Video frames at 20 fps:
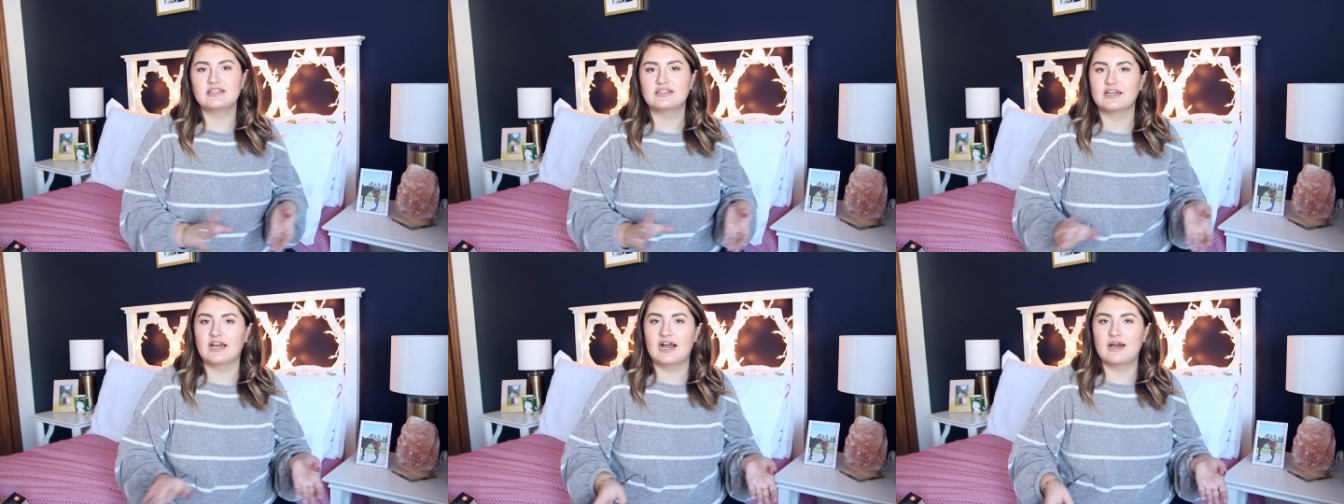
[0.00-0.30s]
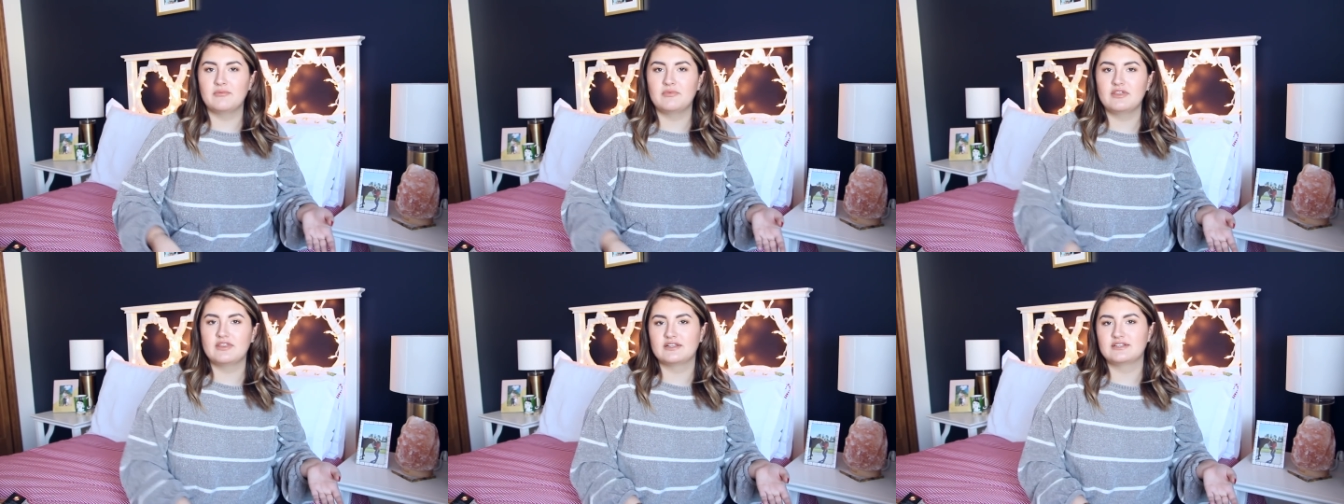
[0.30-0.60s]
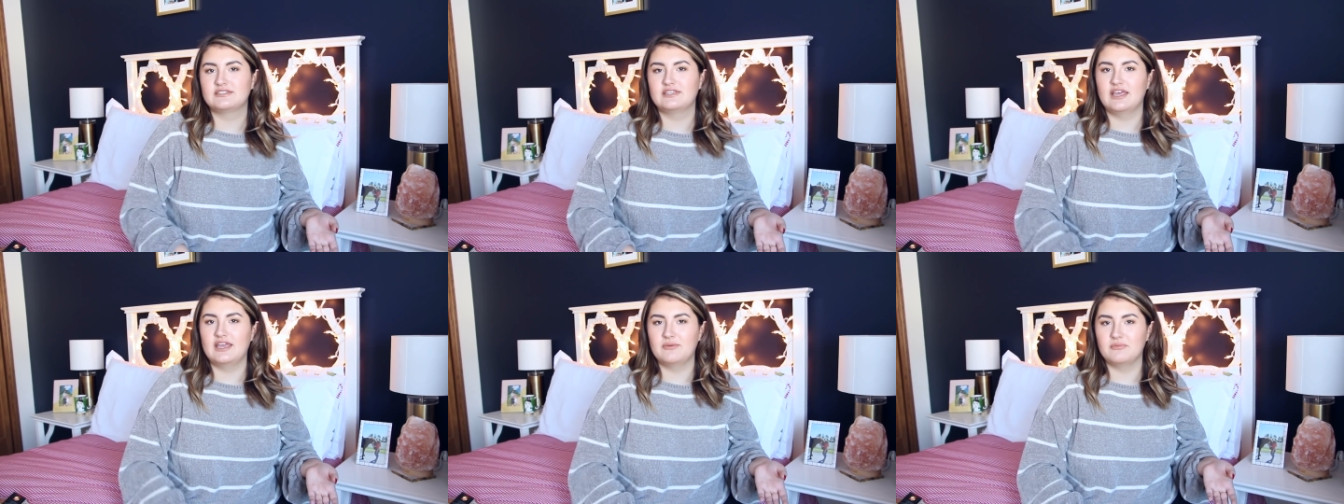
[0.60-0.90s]
got me the
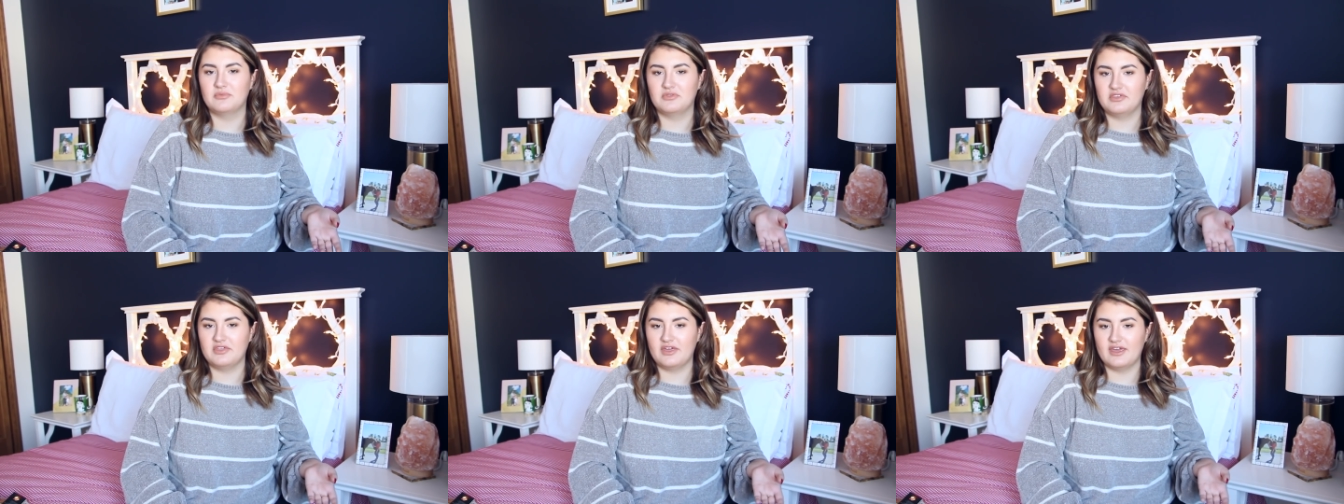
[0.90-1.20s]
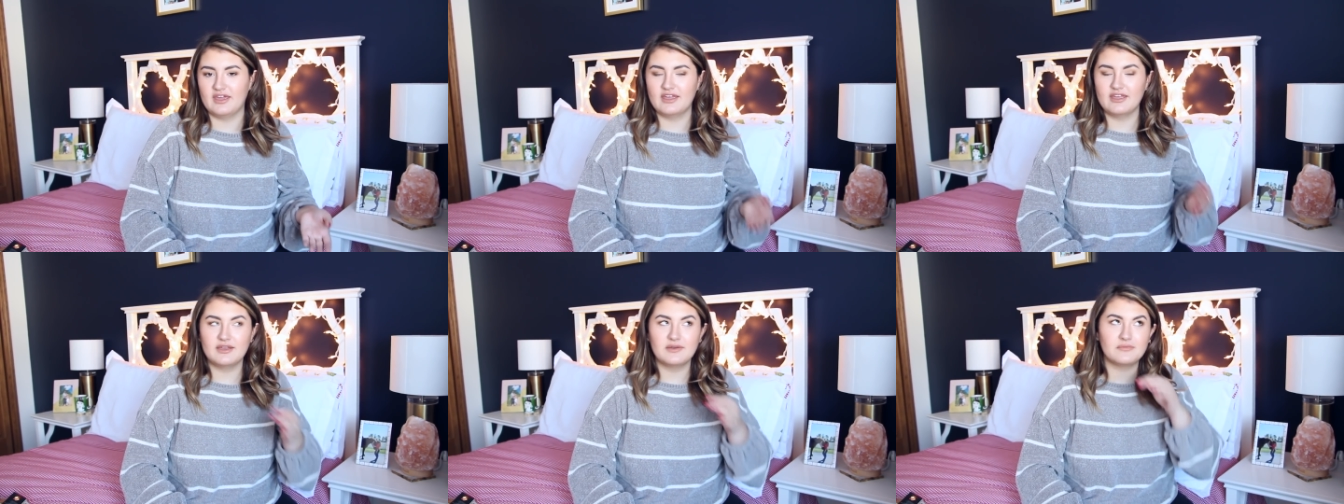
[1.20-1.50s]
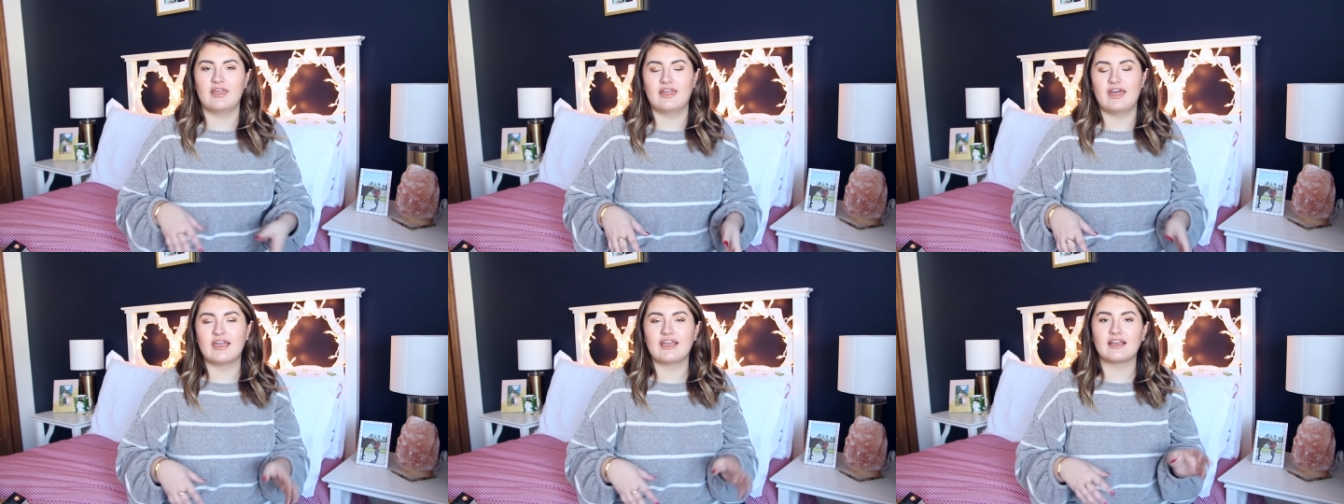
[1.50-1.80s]
same thing.
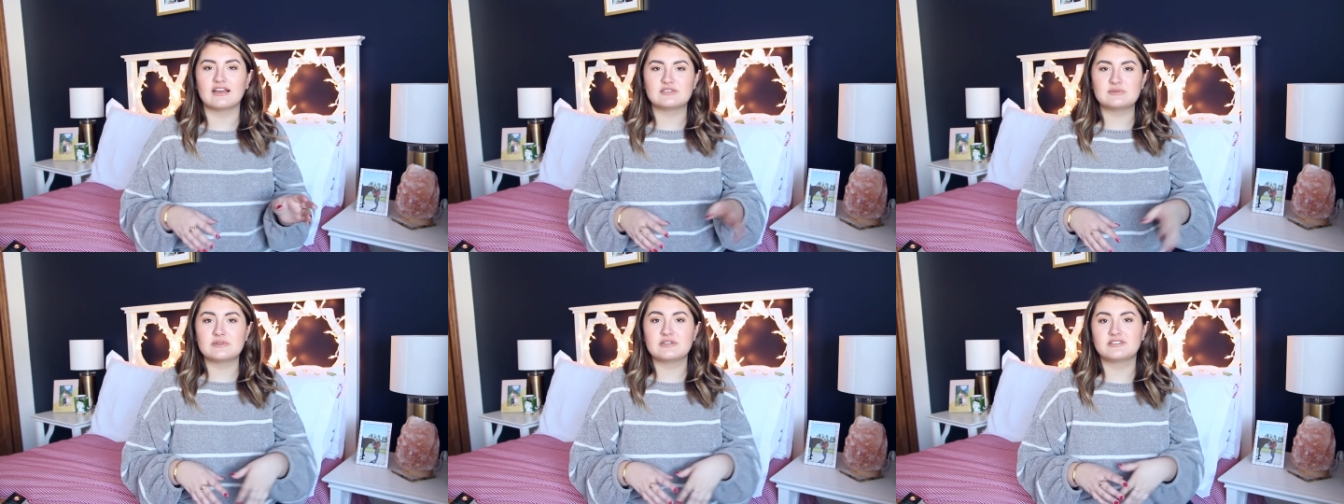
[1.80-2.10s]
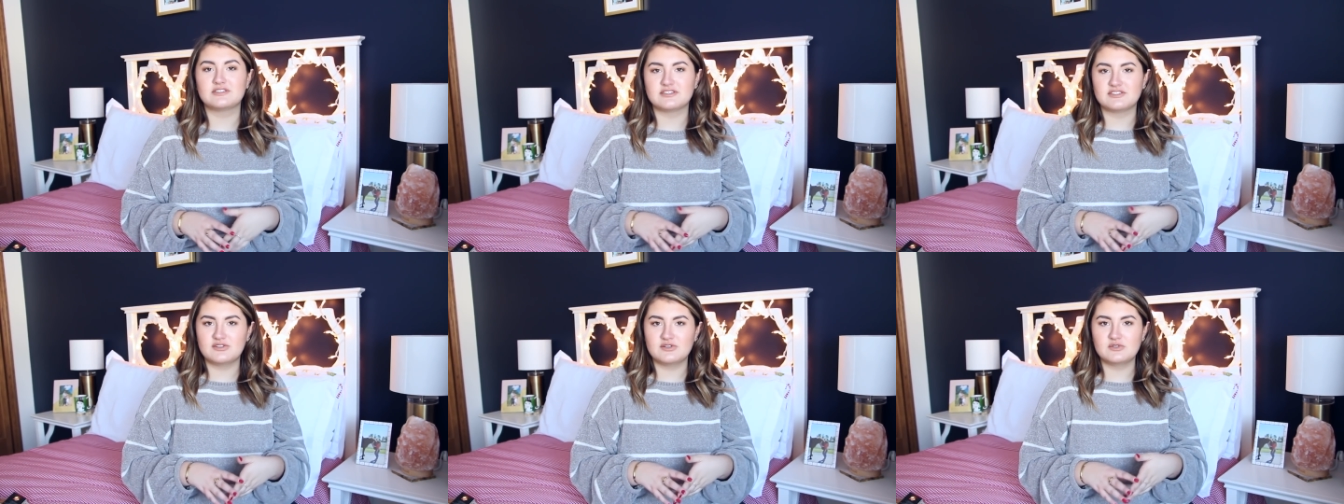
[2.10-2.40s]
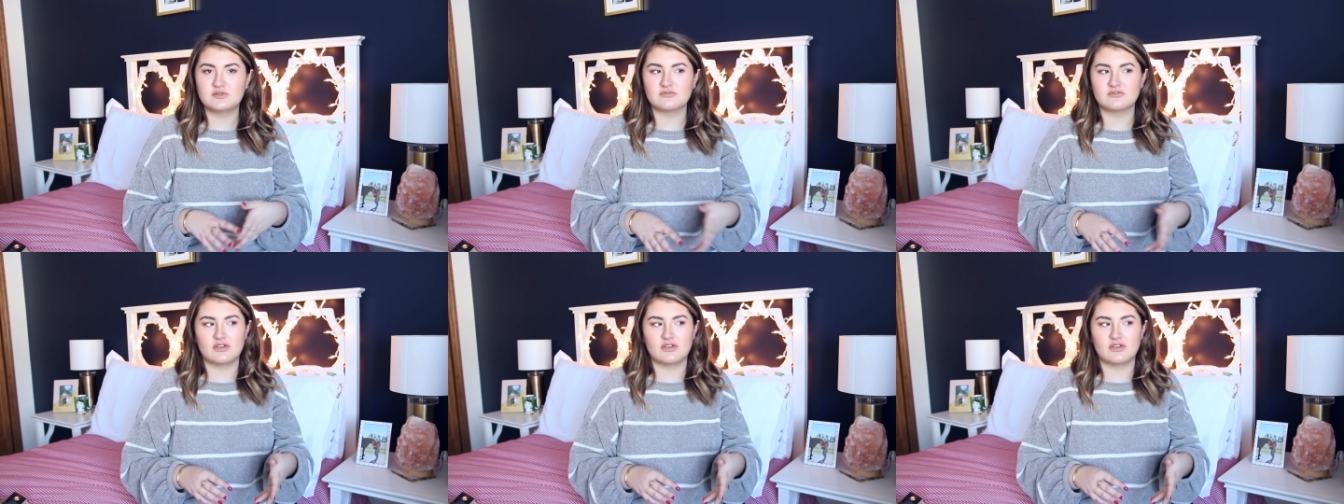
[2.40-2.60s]
I guess my sister's